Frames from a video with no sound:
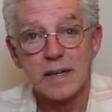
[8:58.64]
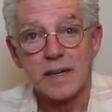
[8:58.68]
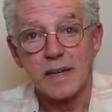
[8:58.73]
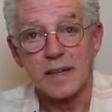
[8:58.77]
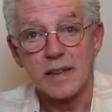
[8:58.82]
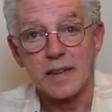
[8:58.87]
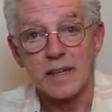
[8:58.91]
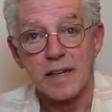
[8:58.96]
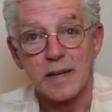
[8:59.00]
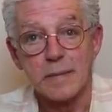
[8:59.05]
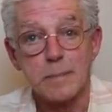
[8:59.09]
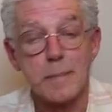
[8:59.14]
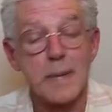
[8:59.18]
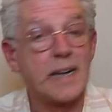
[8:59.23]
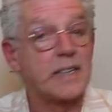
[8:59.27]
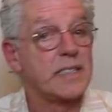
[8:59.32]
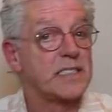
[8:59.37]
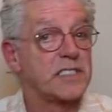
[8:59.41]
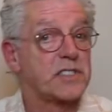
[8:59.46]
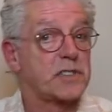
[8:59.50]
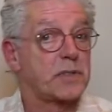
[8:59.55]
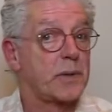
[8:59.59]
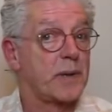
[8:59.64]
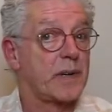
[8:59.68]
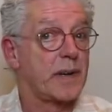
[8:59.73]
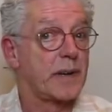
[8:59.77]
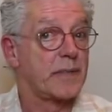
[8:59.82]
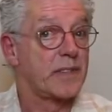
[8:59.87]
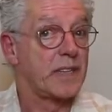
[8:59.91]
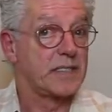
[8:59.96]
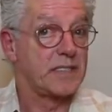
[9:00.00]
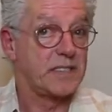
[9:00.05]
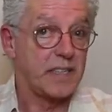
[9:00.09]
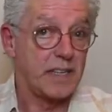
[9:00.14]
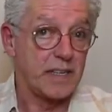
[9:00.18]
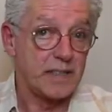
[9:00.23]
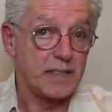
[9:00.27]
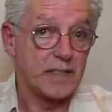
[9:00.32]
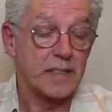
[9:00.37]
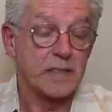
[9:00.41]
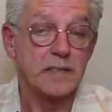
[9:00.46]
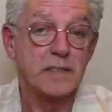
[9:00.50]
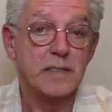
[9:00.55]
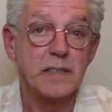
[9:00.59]
the ministry of the
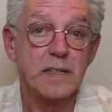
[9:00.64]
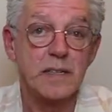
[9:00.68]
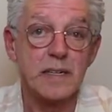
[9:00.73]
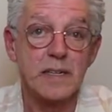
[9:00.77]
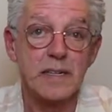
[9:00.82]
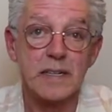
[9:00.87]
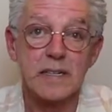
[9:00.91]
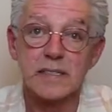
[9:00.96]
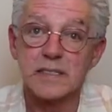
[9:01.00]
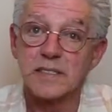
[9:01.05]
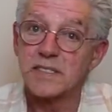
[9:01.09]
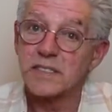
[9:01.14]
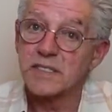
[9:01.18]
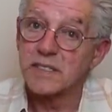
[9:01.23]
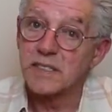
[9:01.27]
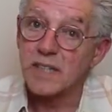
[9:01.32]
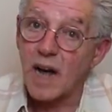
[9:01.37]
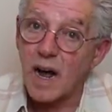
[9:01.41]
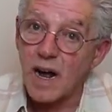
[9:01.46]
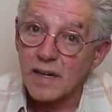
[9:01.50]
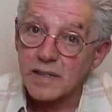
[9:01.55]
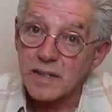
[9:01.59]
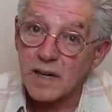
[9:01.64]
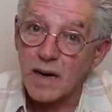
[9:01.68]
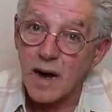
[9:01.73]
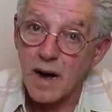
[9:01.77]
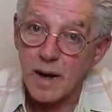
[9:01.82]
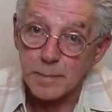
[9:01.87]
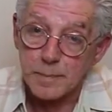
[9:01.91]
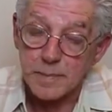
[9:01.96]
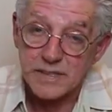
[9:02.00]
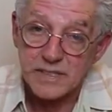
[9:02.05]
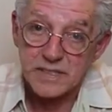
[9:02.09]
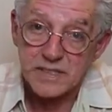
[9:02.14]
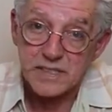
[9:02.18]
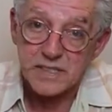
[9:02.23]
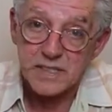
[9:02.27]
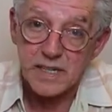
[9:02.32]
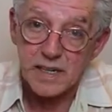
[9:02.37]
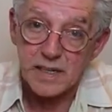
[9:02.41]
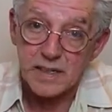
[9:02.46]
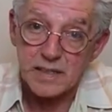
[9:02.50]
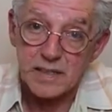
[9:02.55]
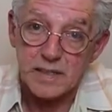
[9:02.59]
deacon is not
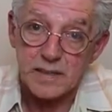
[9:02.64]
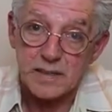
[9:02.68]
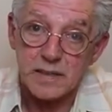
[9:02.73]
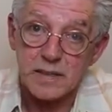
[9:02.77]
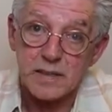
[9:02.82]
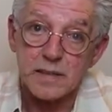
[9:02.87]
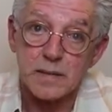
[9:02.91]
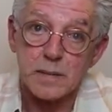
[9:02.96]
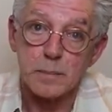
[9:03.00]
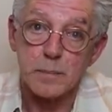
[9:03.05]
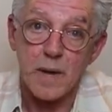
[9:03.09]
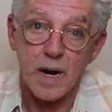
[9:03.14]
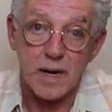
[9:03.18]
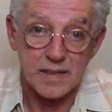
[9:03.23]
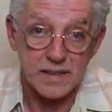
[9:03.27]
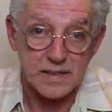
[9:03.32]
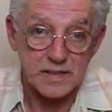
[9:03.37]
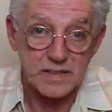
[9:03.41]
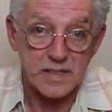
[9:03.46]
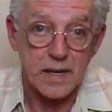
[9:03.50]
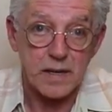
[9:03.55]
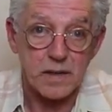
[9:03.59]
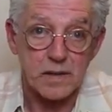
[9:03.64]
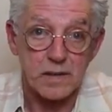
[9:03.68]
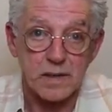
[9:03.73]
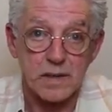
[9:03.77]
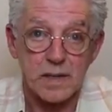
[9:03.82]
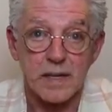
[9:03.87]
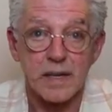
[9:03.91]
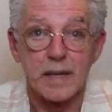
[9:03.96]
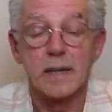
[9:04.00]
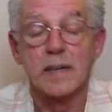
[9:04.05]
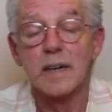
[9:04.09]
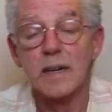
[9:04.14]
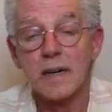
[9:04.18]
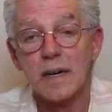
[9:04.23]
compensated monetarily.